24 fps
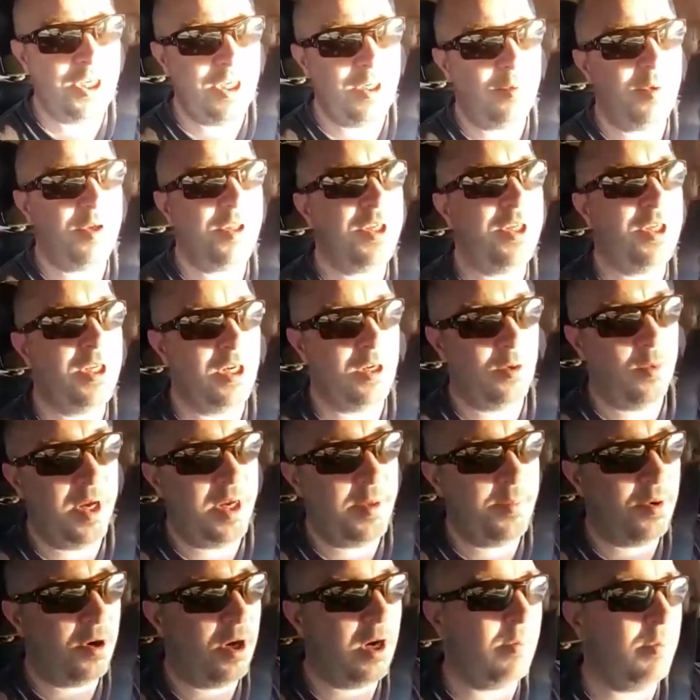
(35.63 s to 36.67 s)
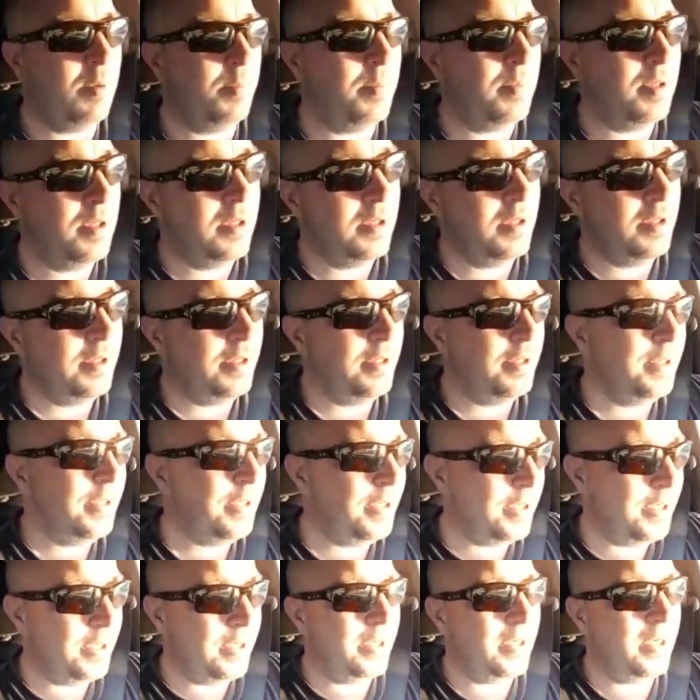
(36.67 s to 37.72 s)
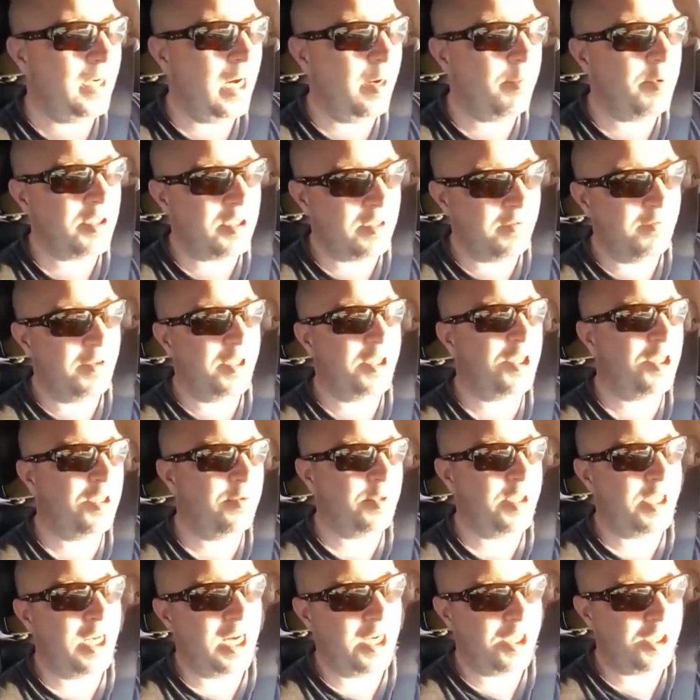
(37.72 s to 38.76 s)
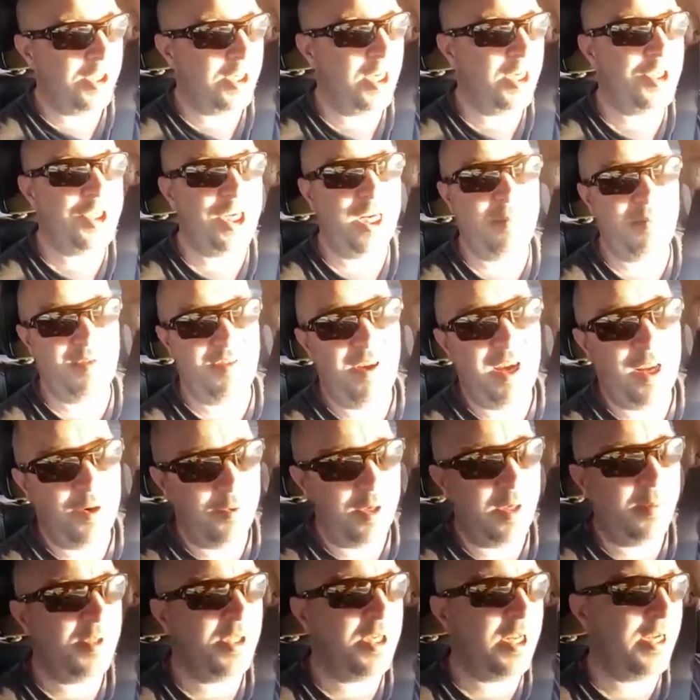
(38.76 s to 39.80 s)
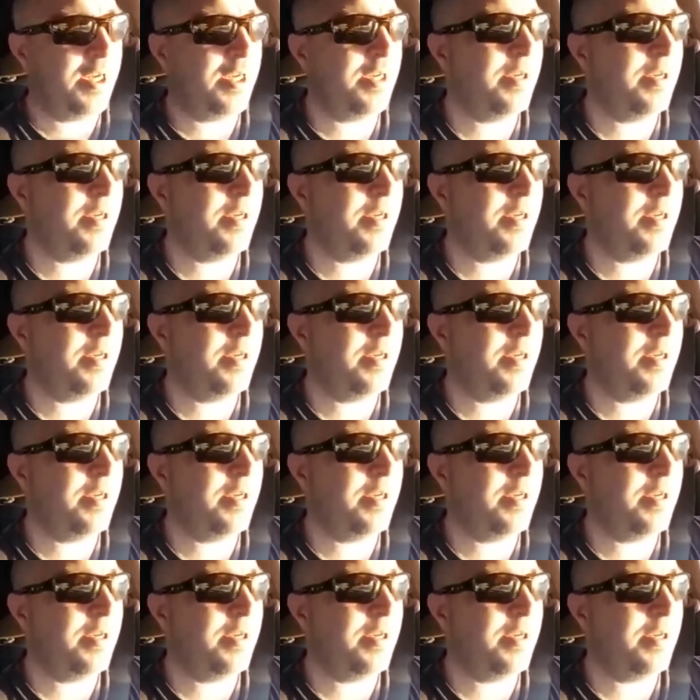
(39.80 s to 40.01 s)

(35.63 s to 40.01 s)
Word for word: with a Doug Weight problem. Uh, I was convinced she was actually a James Van Riemsdyk.